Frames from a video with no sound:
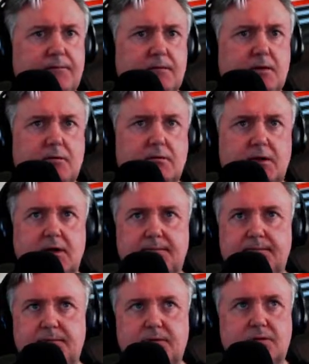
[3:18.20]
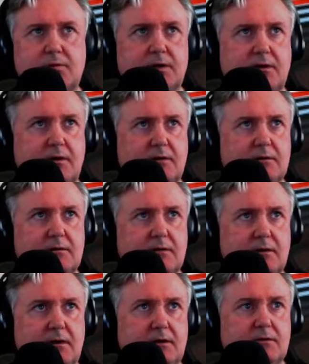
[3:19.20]
We've got a Twitter.
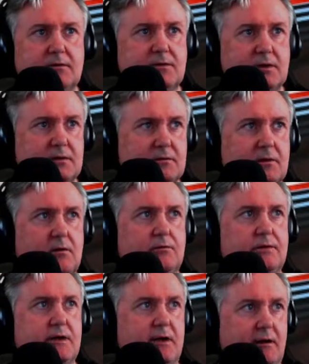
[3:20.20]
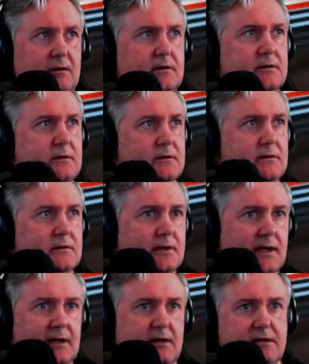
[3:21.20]
All right, check them. Oh, there they are. The
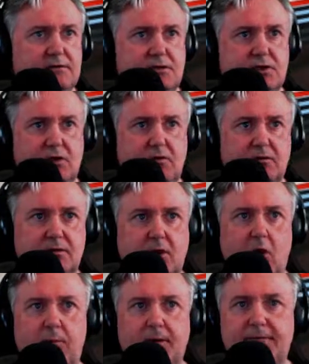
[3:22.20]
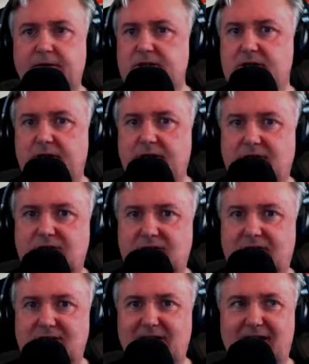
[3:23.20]
Allen Institute, open for science,
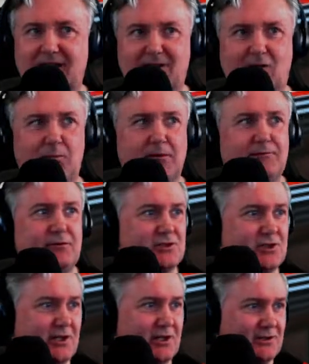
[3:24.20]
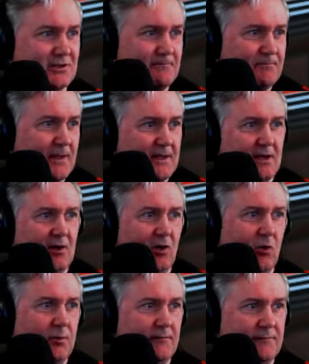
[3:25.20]
they say. Open for science.
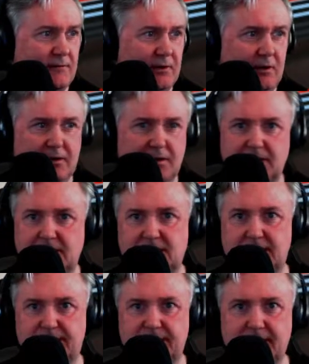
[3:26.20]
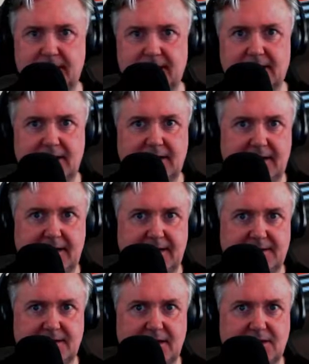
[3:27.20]
Open for all kinds of
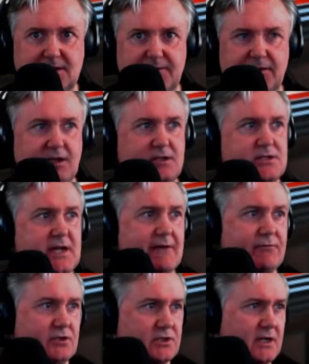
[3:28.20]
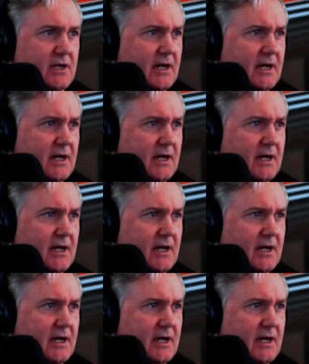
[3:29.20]
scientific endeavours.